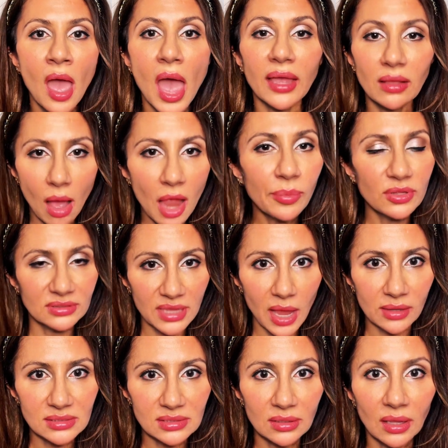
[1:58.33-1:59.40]
A carbon
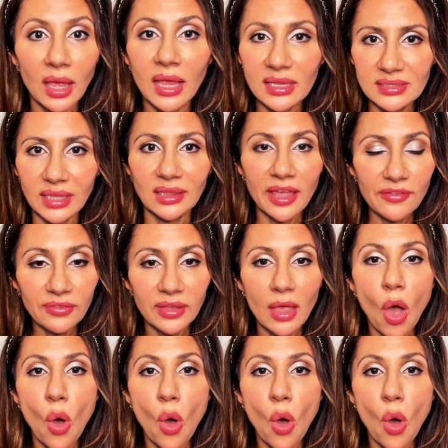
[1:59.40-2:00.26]
tax is a levy